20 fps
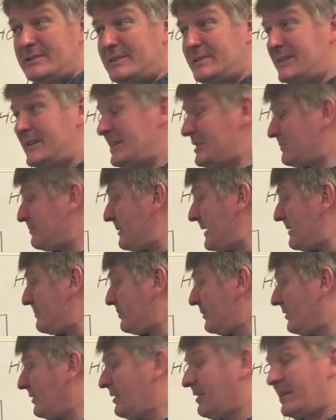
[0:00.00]
teach
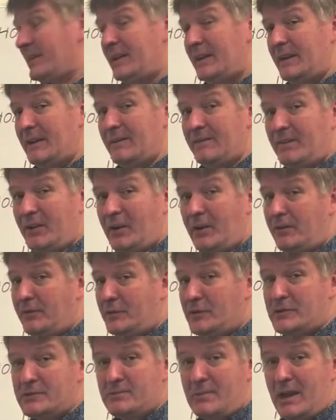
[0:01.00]
people in a very
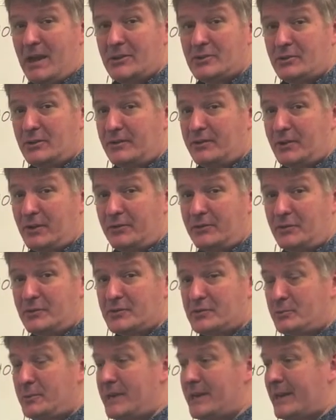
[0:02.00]
first module, the very
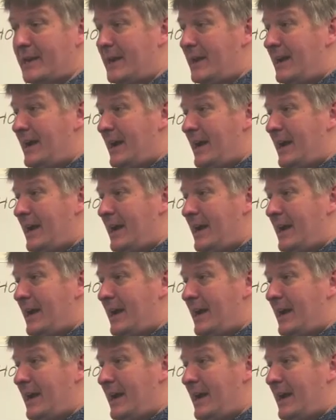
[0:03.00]
first week,